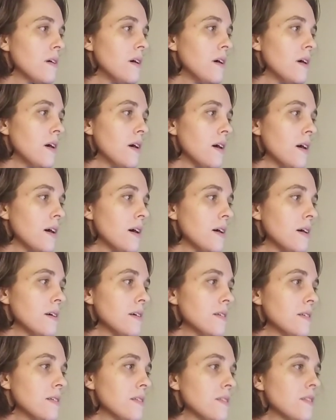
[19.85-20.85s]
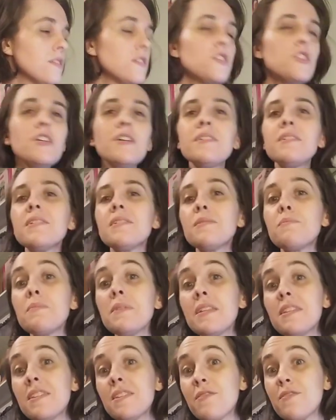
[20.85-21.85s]
uh, the Jetsons
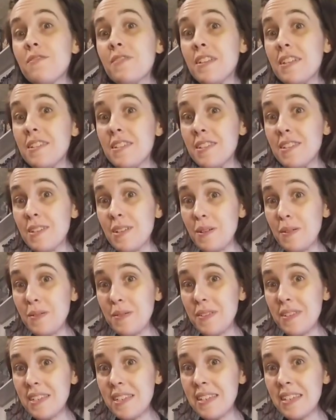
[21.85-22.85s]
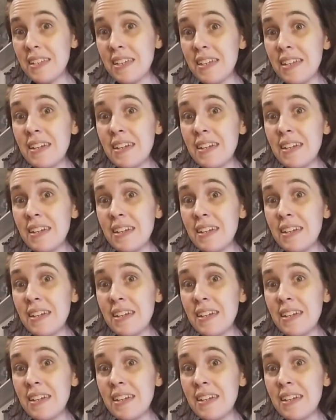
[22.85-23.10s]
meet the Flintstones.